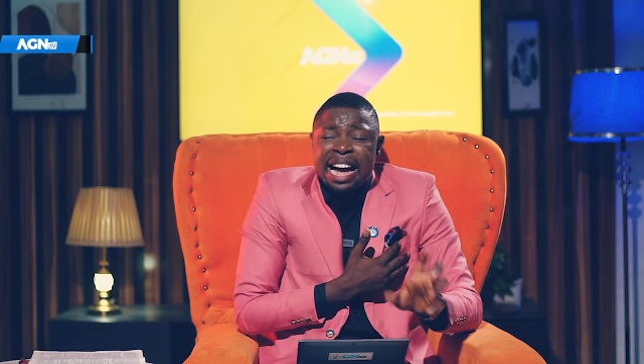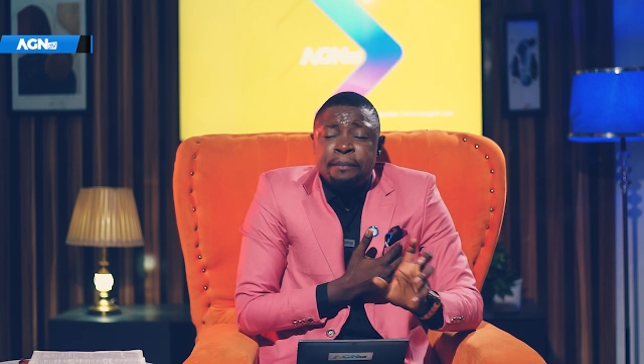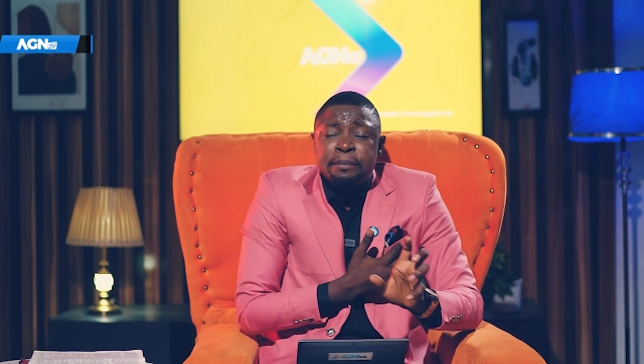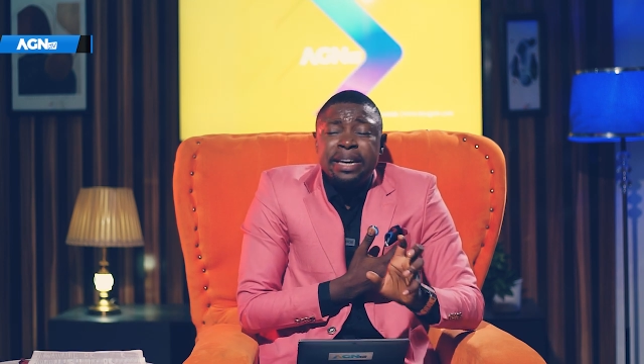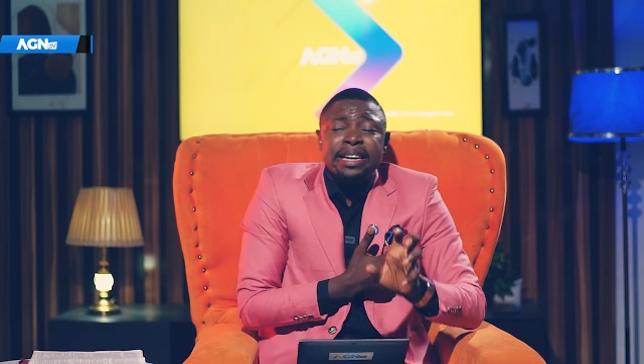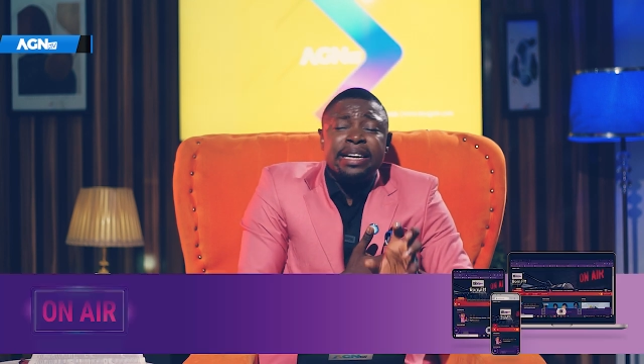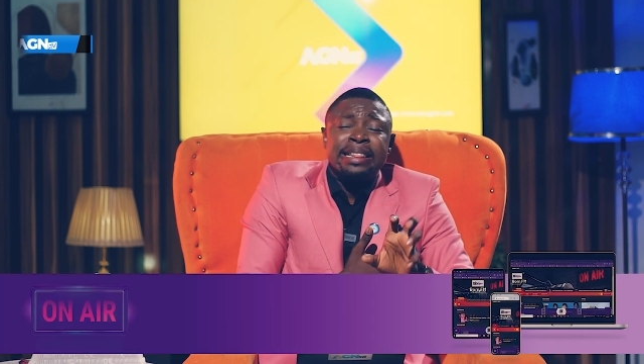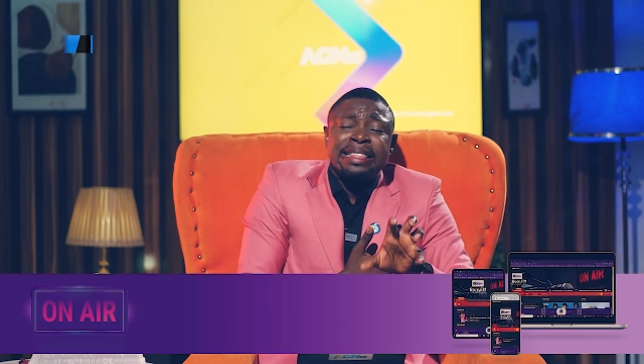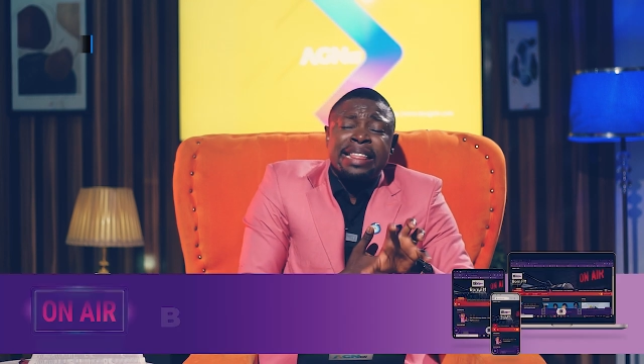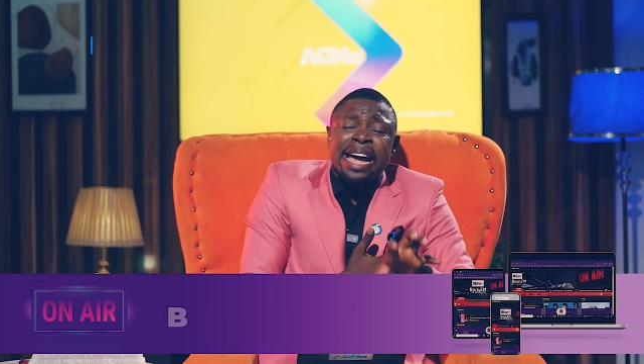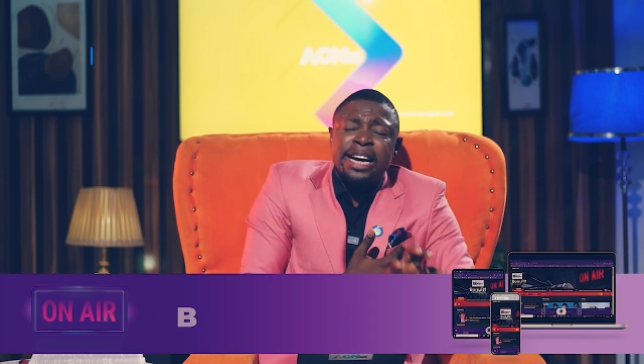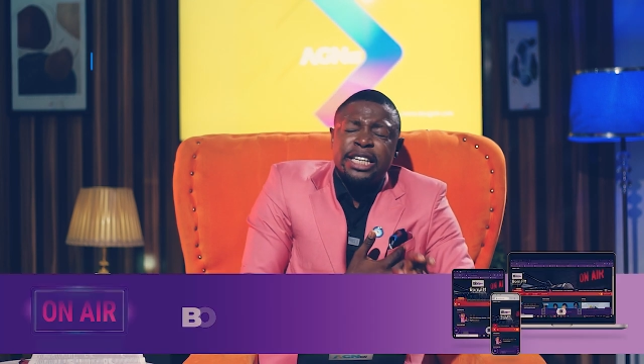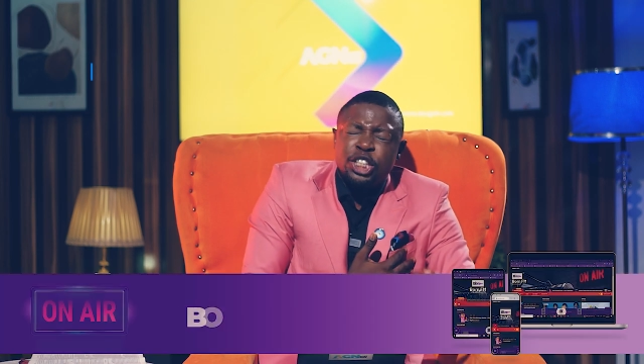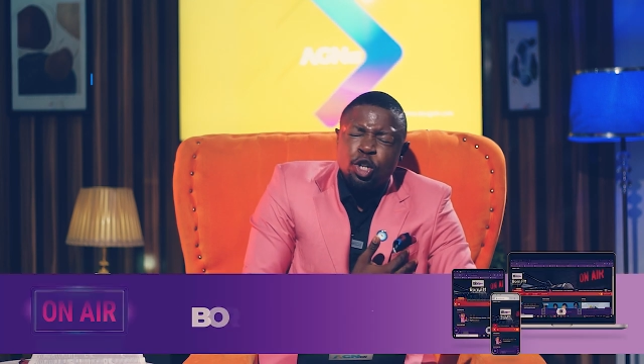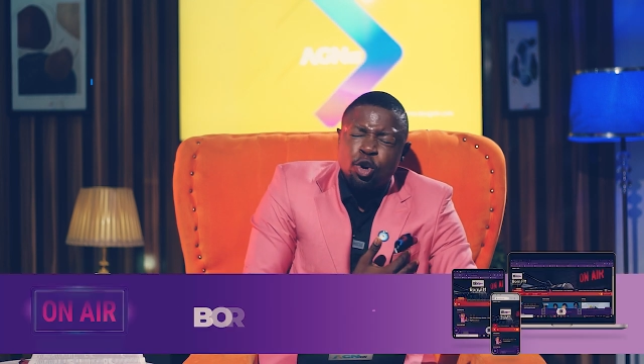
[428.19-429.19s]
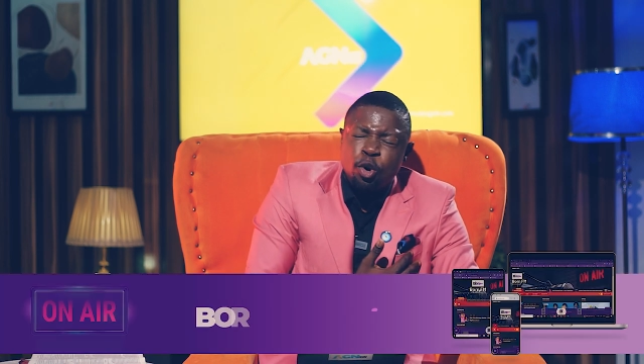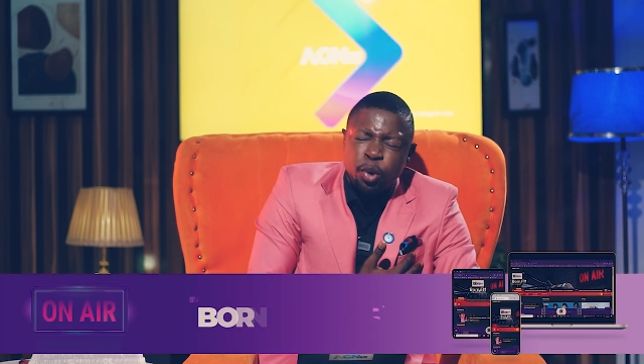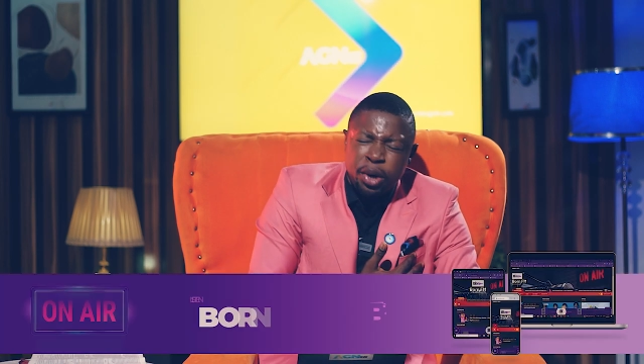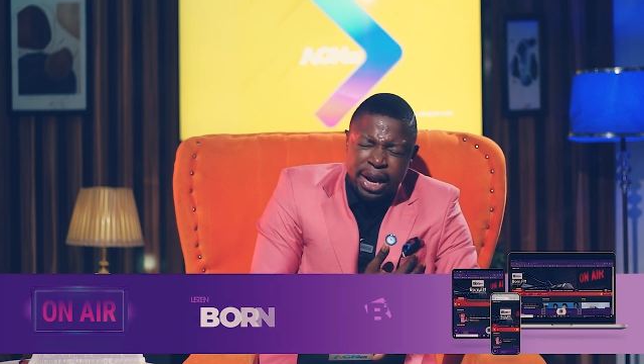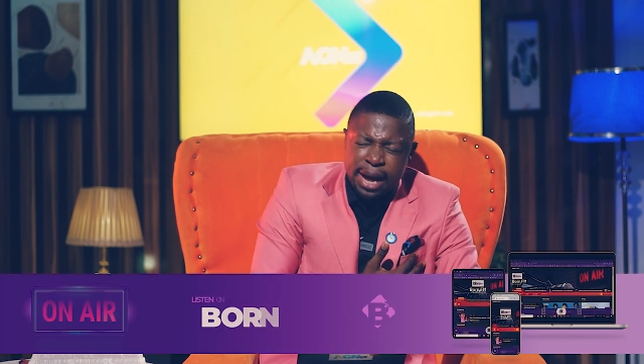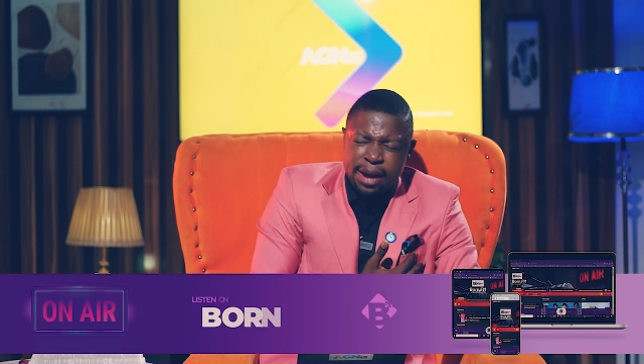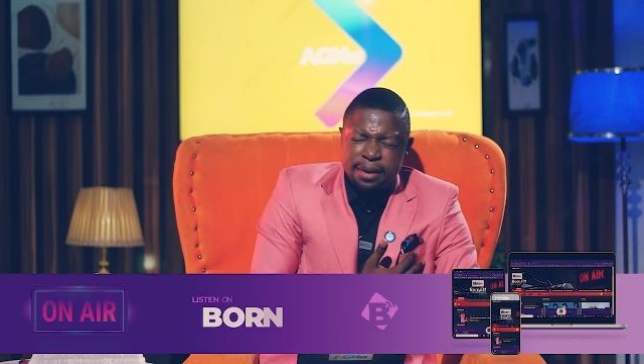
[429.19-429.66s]
I'm in a tight
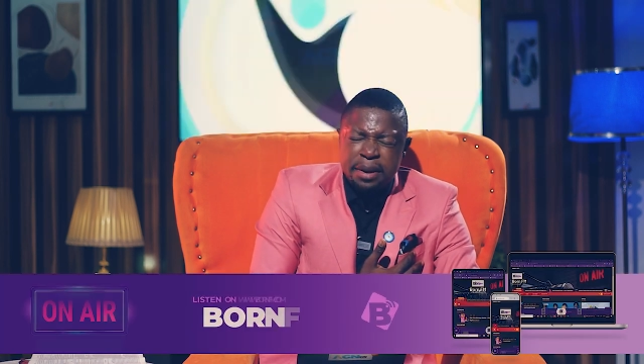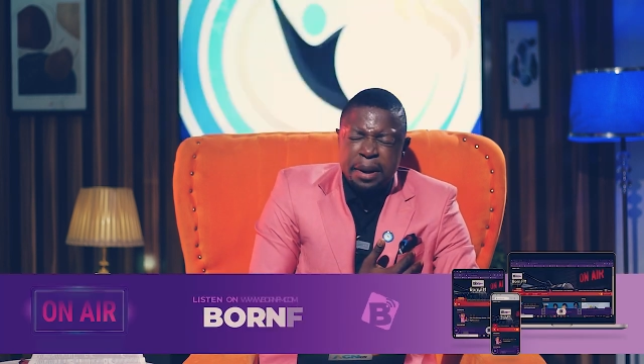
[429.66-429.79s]
corner.